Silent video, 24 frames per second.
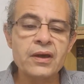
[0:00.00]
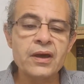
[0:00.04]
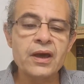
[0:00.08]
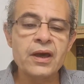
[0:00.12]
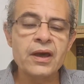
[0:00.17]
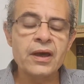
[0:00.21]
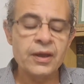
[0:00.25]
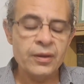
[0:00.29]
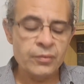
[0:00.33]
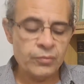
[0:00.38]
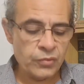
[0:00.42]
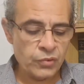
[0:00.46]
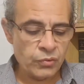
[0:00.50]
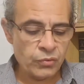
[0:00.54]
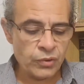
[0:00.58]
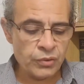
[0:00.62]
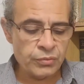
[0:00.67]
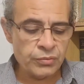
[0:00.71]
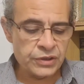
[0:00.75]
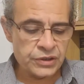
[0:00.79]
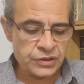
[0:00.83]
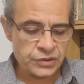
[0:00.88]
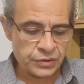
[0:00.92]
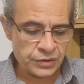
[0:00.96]
What
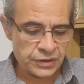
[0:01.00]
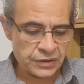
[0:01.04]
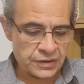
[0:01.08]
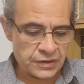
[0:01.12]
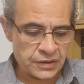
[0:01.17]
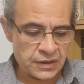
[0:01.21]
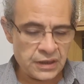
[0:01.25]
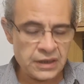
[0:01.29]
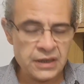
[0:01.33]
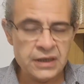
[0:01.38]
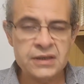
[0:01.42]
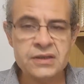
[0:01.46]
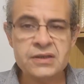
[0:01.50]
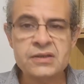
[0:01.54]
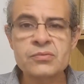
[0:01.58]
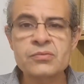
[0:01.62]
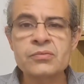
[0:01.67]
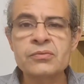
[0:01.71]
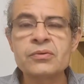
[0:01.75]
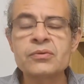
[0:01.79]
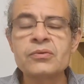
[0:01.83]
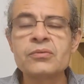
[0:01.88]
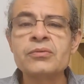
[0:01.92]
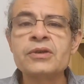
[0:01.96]
we're doing today is
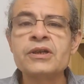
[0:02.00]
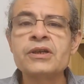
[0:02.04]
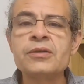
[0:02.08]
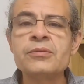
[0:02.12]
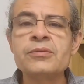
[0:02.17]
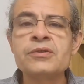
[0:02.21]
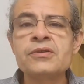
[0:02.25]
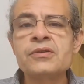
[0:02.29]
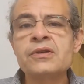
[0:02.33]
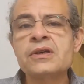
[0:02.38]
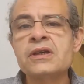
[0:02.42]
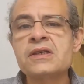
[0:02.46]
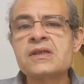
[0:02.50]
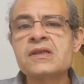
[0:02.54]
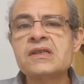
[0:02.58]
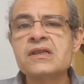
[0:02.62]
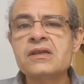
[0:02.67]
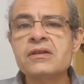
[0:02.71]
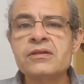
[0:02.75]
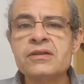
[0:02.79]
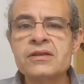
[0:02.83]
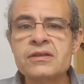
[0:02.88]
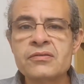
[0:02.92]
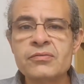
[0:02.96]
we're going to be doing a
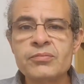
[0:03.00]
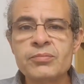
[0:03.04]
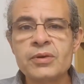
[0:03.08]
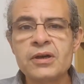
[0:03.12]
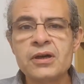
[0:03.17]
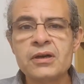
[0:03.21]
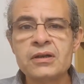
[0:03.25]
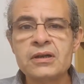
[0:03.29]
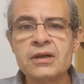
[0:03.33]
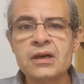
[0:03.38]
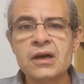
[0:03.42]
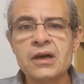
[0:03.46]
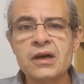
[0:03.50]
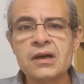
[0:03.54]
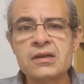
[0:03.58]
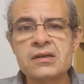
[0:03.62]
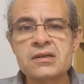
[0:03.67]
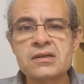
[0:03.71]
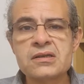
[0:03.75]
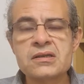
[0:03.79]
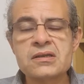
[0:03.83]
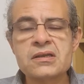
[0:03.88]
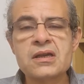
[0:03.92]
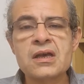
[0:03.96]
series of
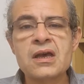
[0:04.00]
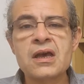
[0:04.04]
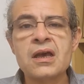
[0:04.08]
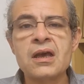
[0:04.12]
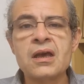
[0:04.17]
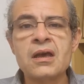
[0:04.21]
podcasts